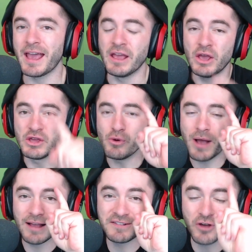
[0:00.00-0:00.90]
Hey, you
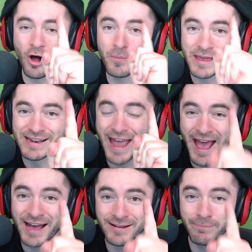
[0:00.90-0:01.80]
guys call me an
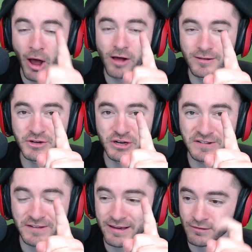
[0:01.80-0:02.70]
ad
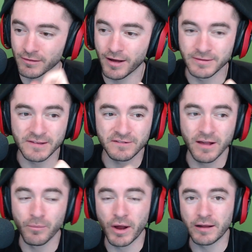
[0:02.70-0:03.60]
apologist here on this
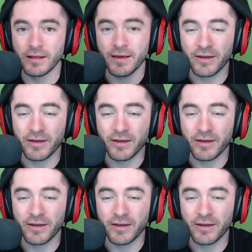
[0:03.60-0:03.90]
subreddit.